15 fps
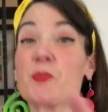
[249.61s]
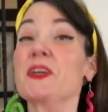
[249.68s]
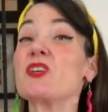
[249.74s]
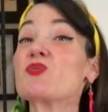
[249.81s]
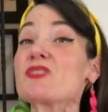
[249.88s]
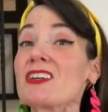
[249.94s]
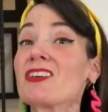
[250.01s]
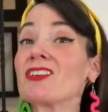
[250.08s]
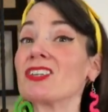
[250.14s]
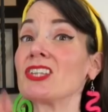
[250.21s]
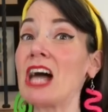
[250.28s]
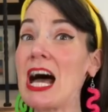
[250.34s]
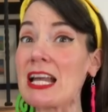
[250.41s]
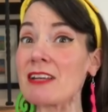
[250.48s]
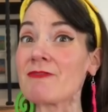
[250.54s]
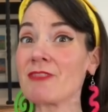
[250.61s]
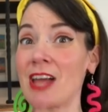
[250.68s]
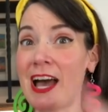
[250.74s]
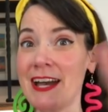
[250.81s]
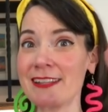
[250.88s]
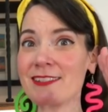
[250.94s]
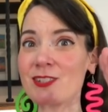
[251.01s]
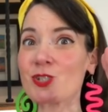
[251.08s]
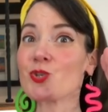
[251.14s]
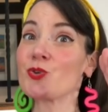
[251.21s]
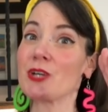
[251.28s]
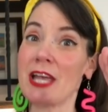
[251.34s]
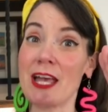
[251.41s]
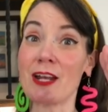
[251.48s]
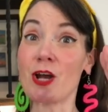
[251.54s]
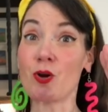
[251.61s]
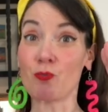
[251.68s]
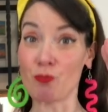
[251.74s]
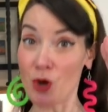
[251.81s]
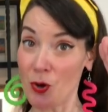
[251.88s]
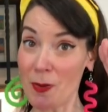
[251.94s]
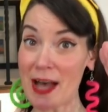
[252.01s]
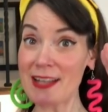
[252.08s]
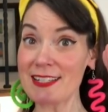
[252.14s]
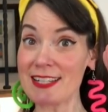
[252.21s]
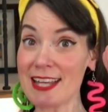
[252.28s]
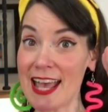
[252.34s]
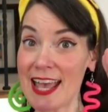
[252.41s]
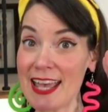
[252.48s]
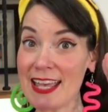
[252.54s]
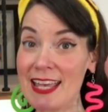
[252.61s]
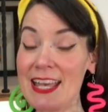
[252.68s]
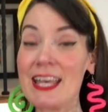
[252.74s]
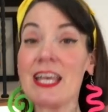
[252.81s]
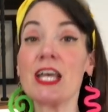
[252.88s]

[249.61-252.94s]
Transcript: We're using a lot of lines to create our robot today.